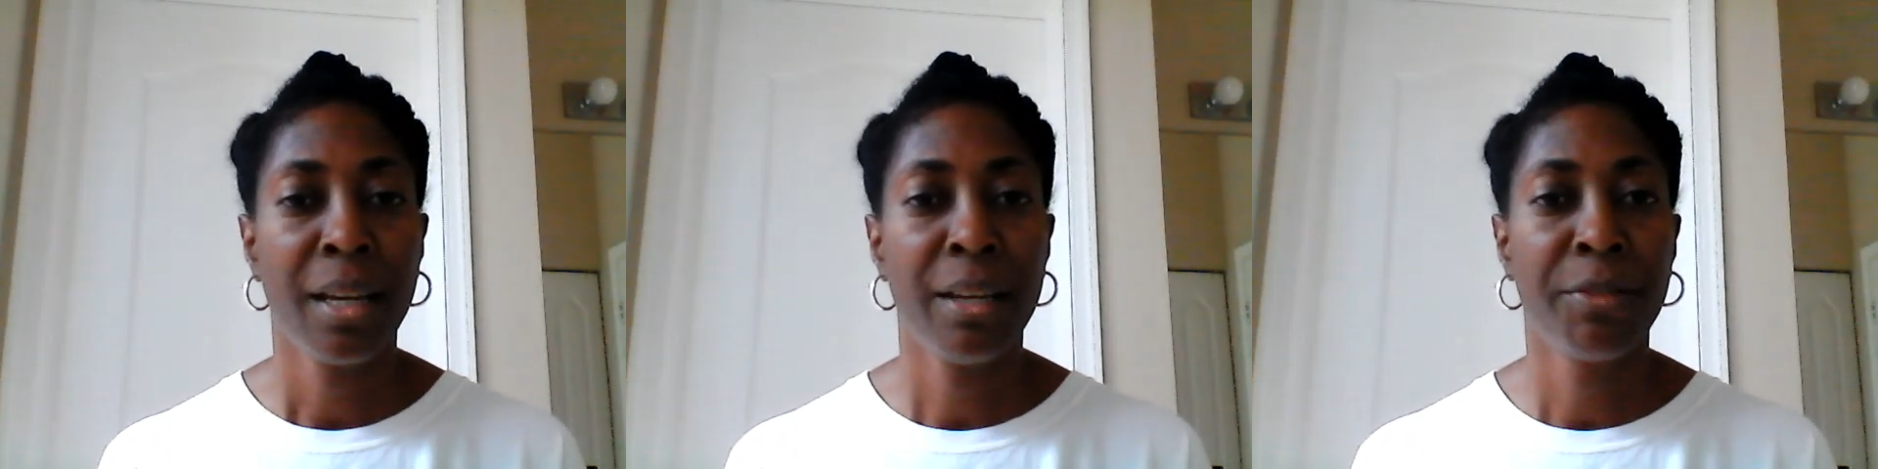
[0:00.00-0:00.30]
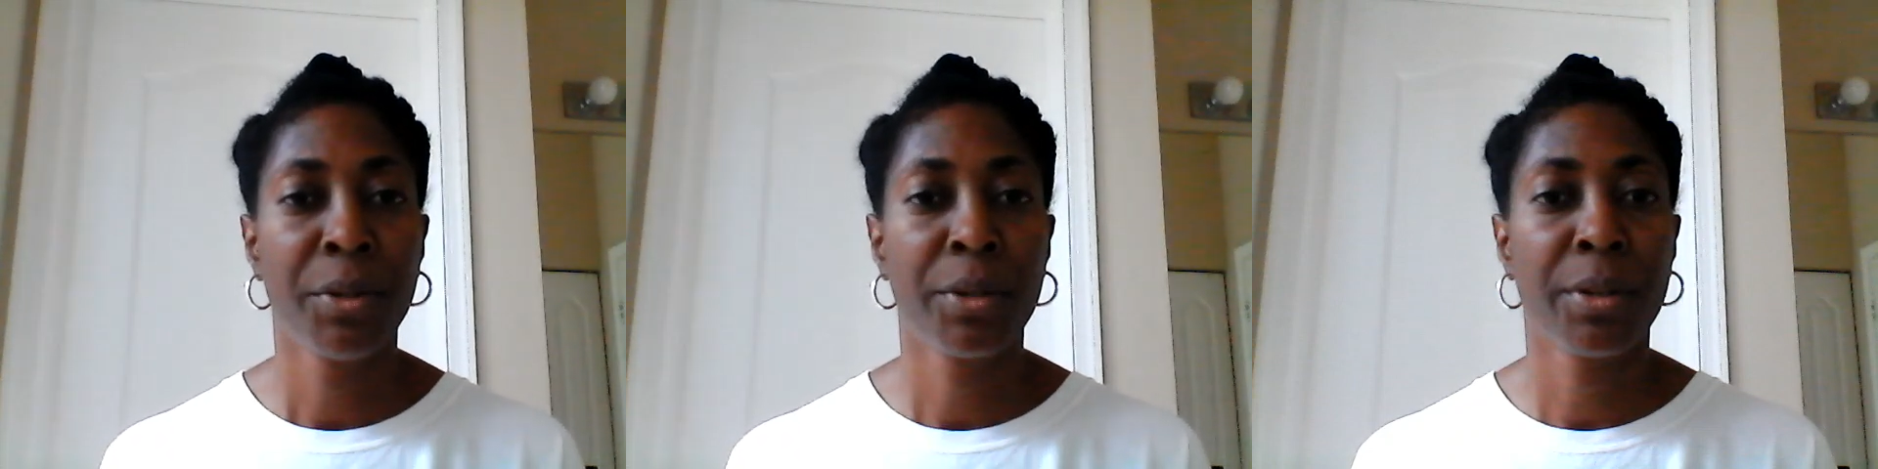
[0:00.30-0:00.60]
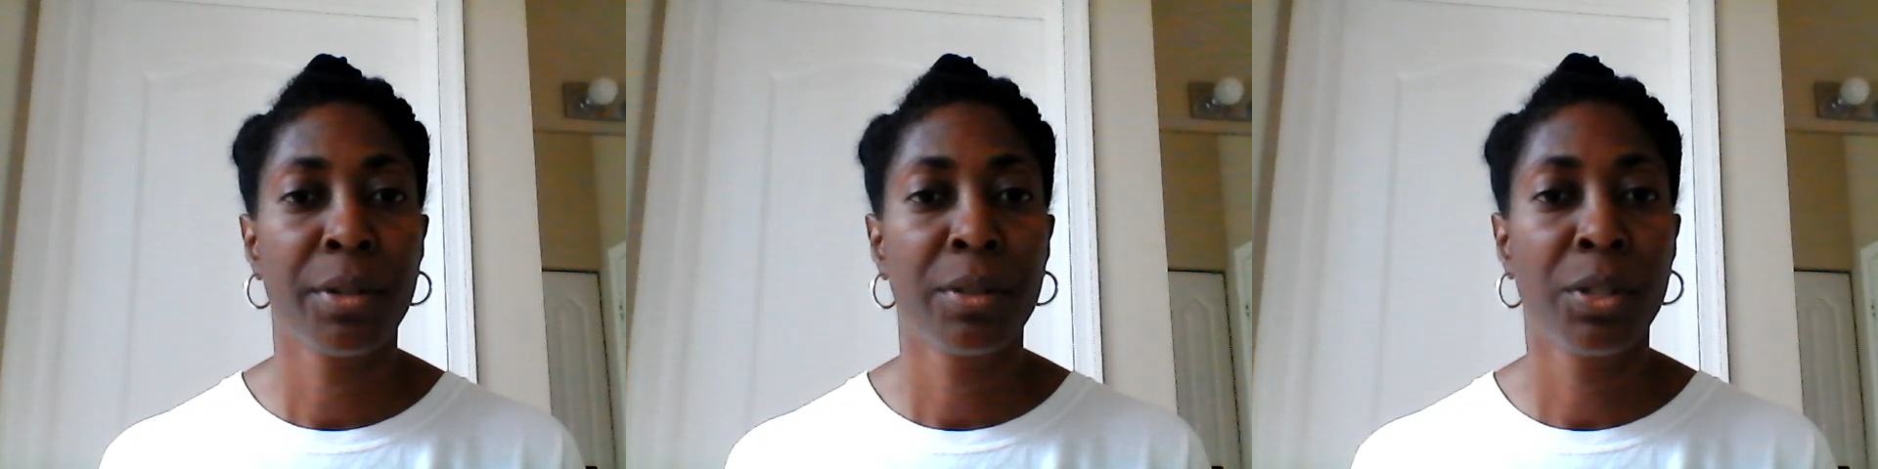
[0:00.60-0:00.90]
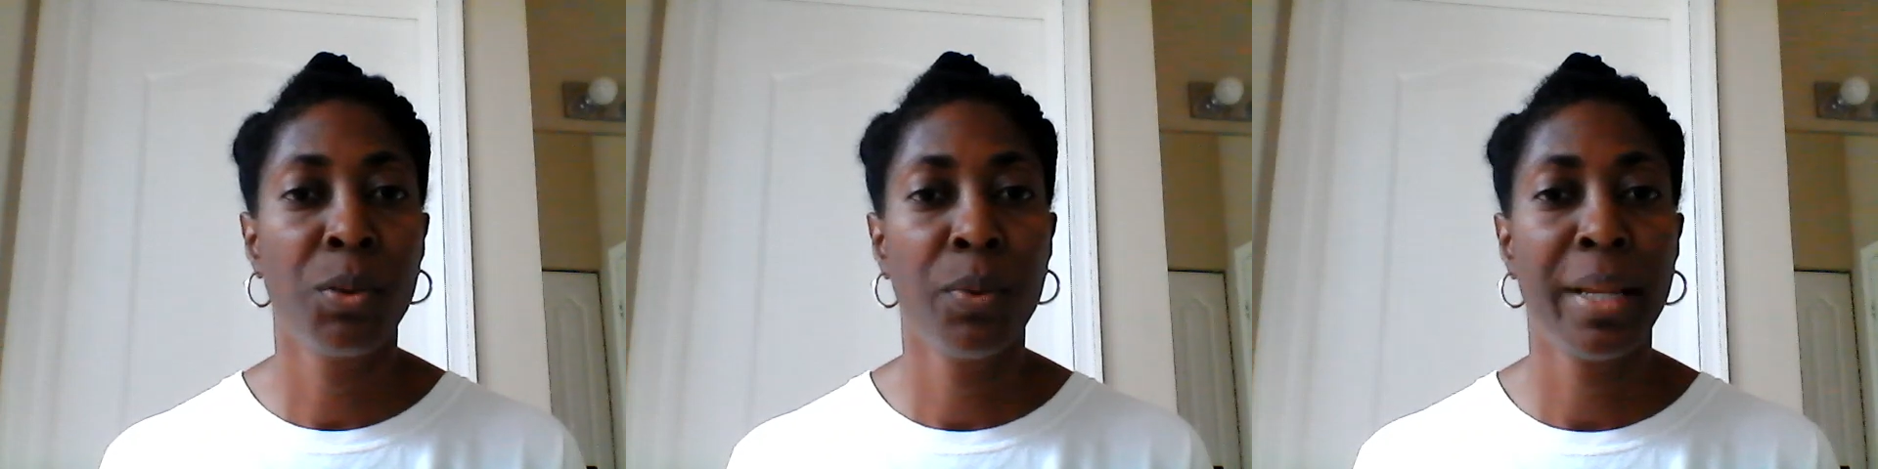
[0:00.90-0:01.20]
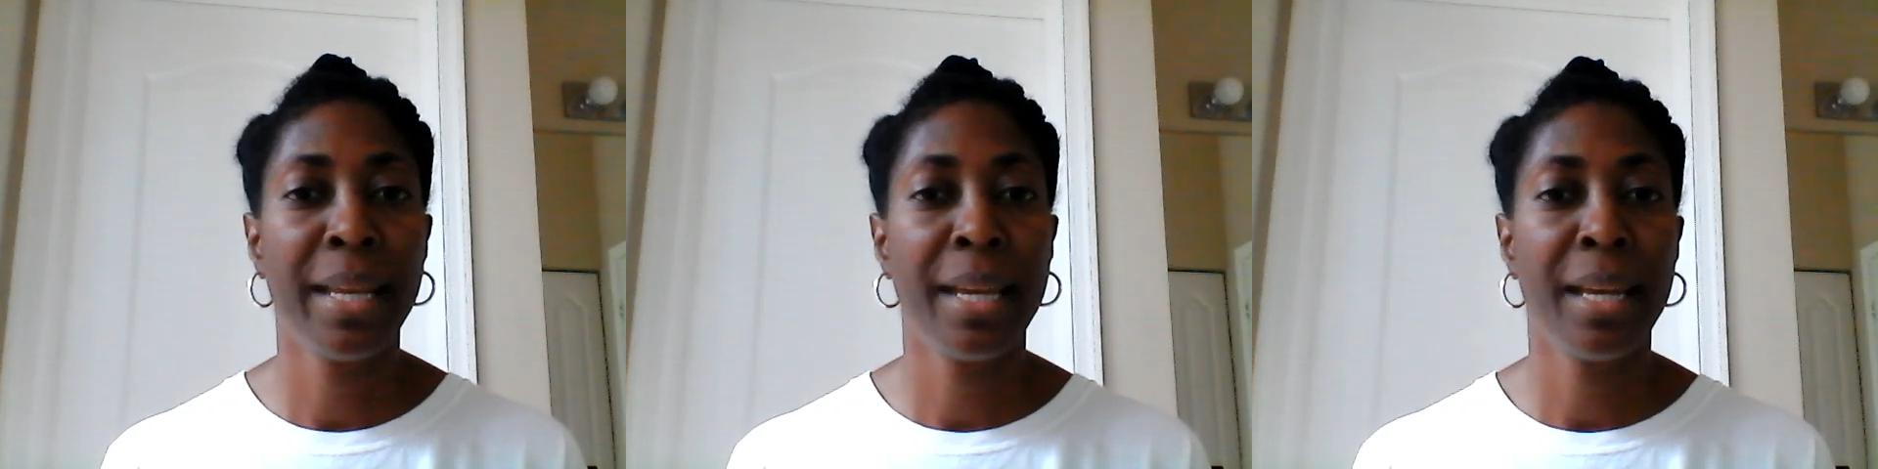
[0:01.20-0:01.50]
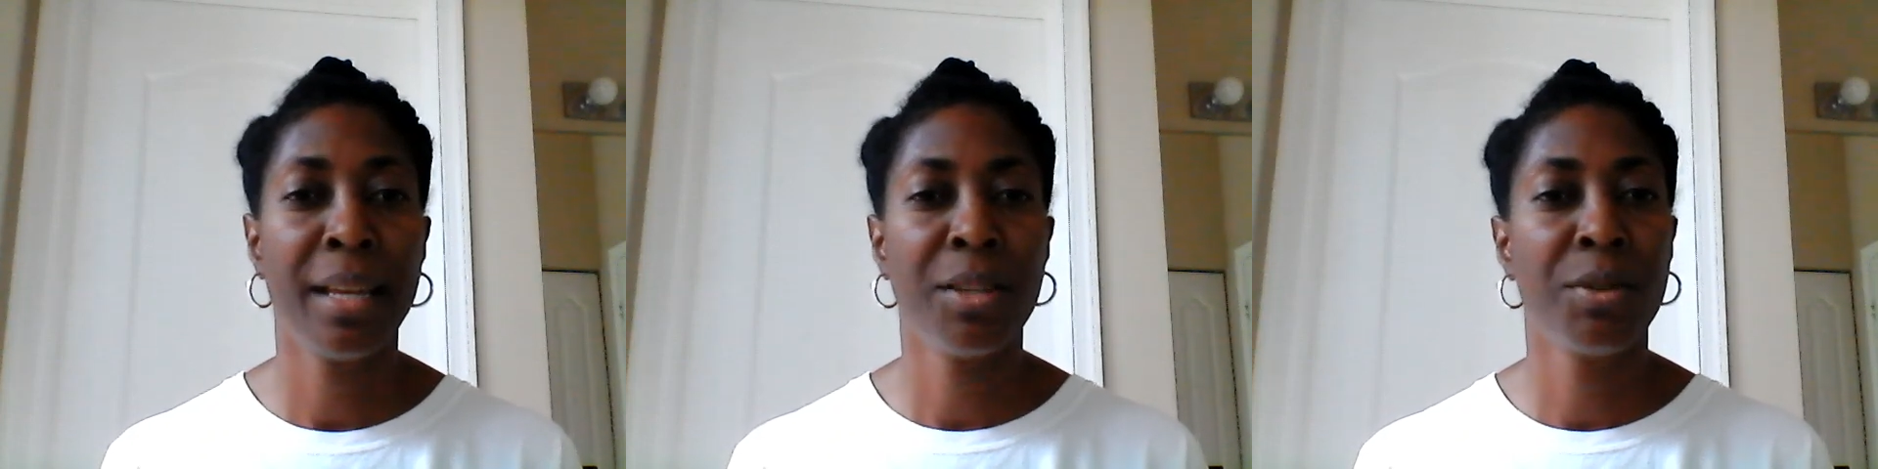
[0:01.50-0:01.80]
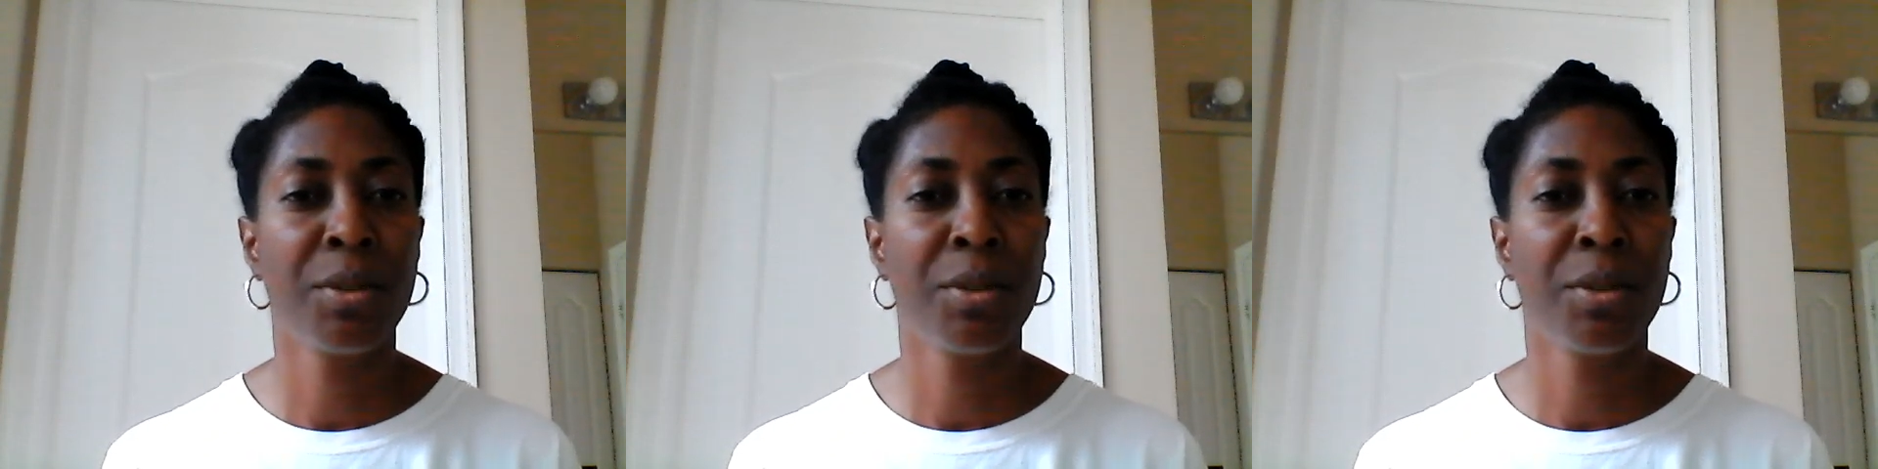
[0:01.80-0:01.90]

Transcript: If you're tuning in and